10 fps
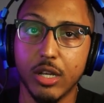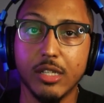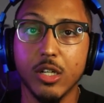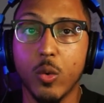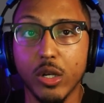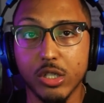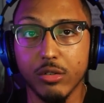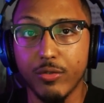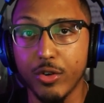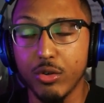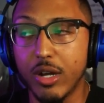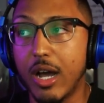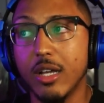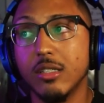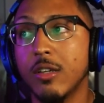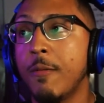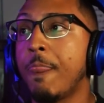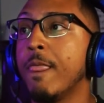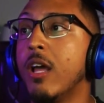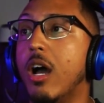So that's a question for you guys
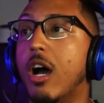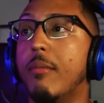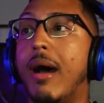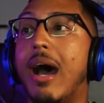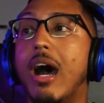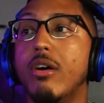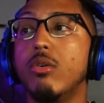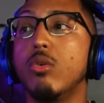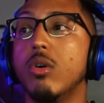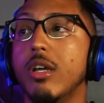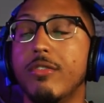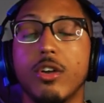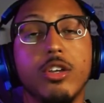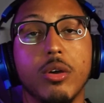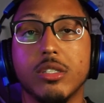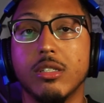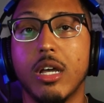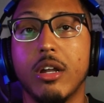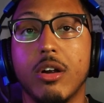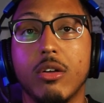um, how if you're a UX
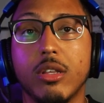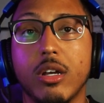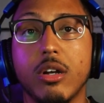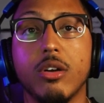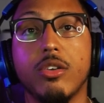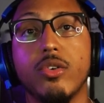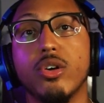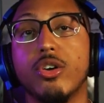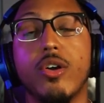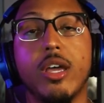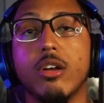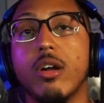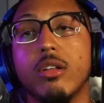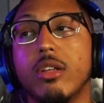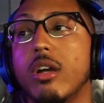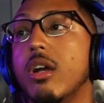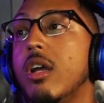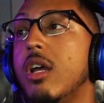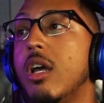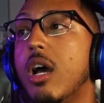designer out there or you're a creator out
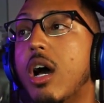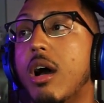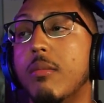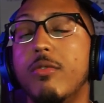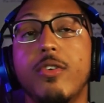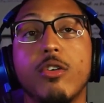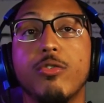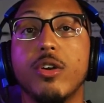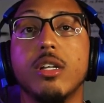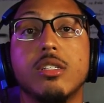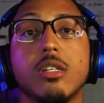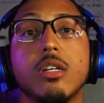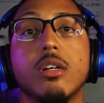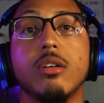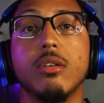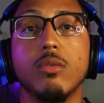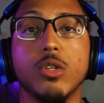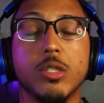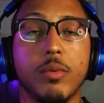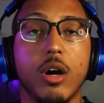there, um, feel free to
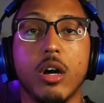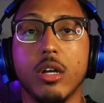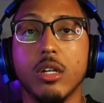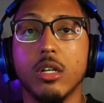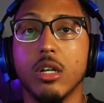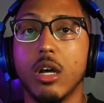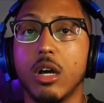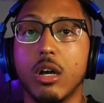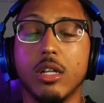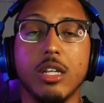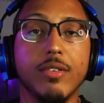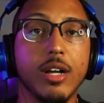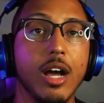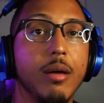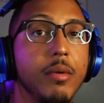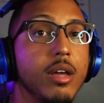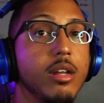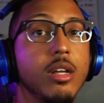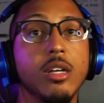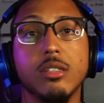respond, uh, leave a
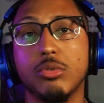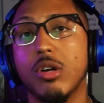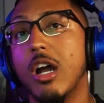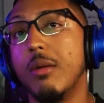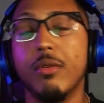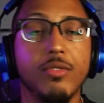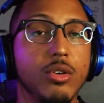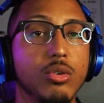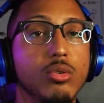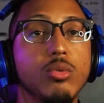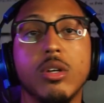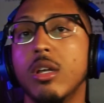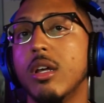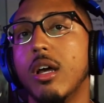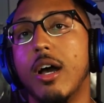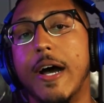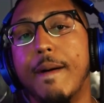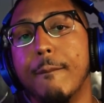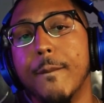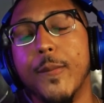comment, subscribe, review,
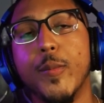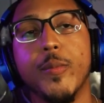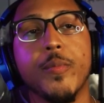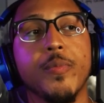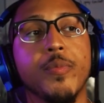um,